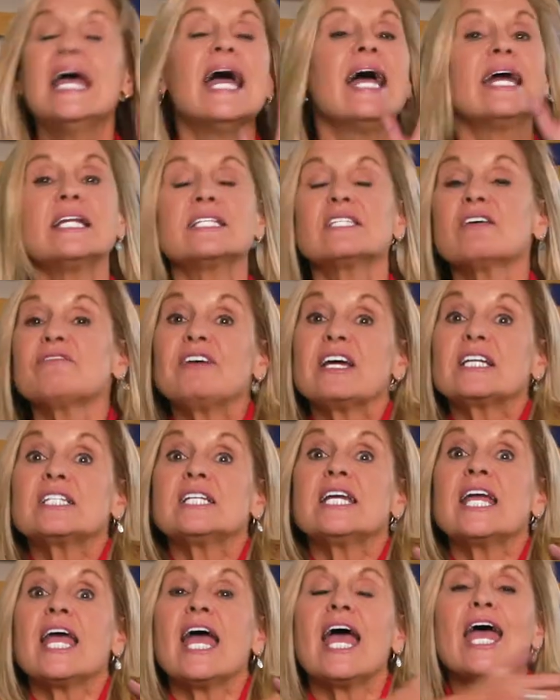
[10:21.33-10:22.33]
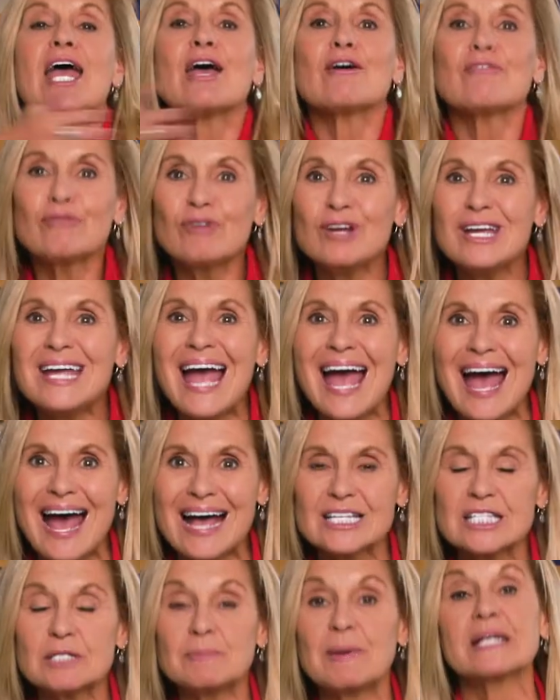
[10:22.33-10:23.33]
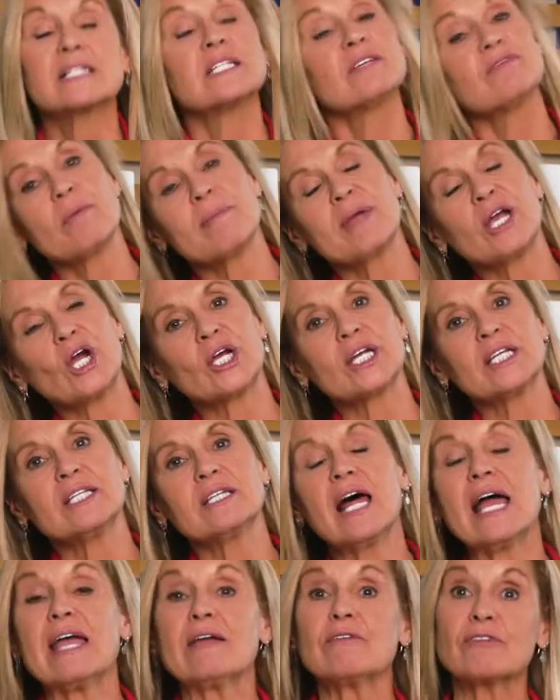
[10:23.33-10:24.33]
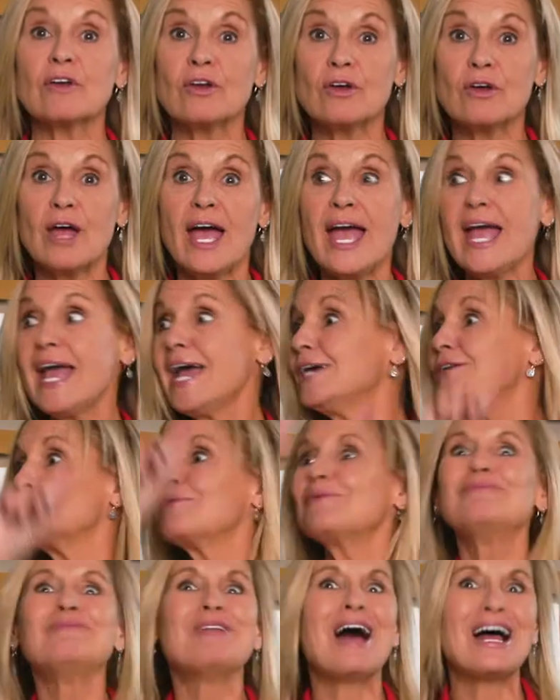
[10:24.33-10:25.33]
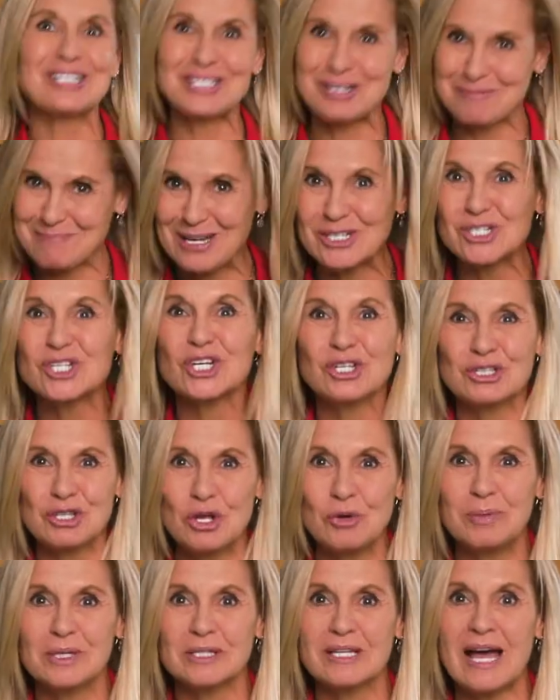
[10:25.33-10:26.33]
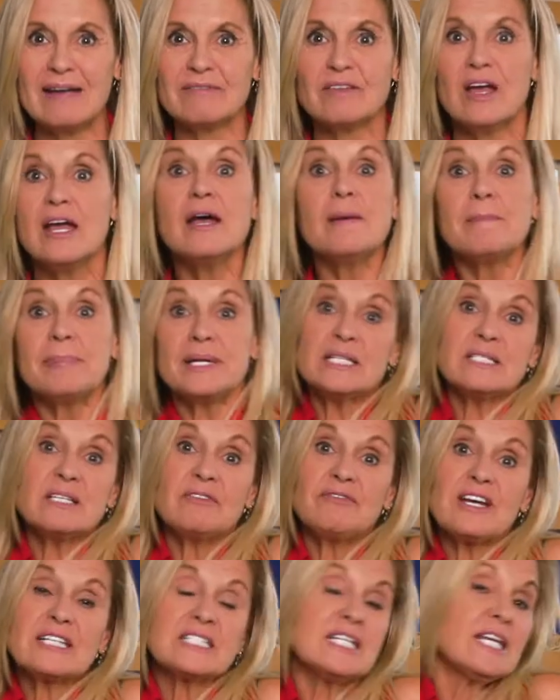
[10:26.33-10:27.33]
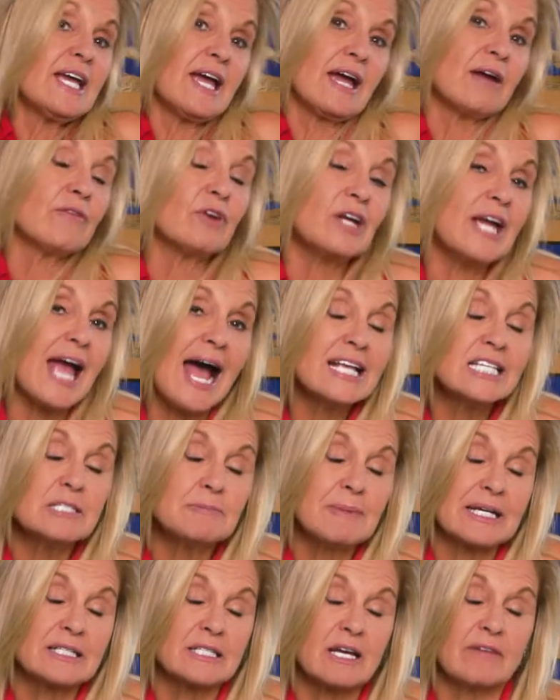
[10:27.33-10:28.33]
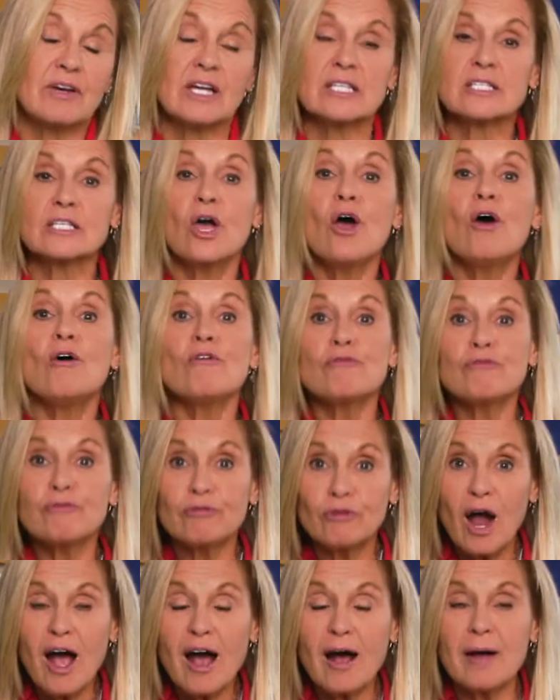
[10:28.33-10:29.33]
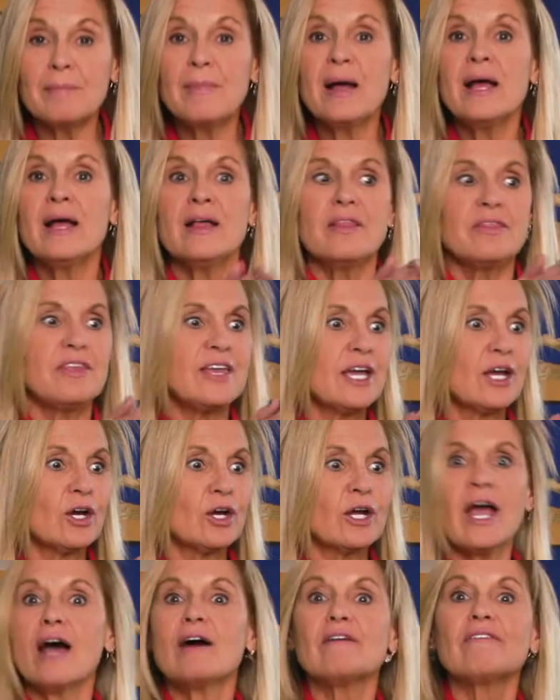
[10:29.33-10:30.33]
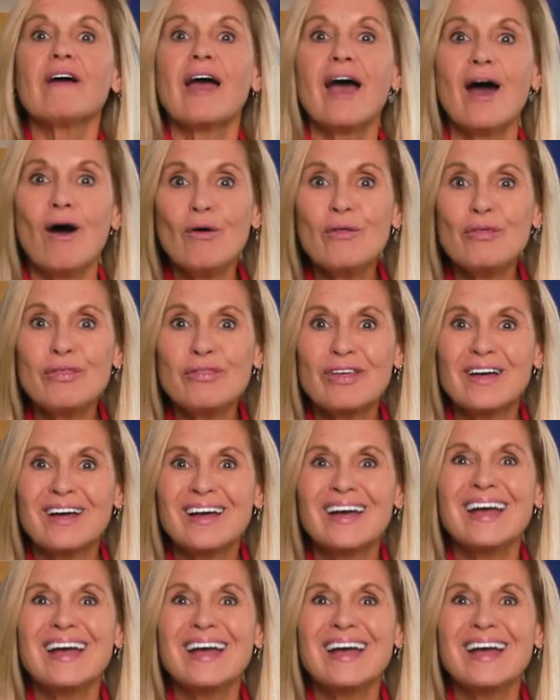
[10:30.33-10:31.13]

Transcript: and it's affecting every aspect of American life, and not to mention global life, but it's affecting every aspect of us, from the area of health,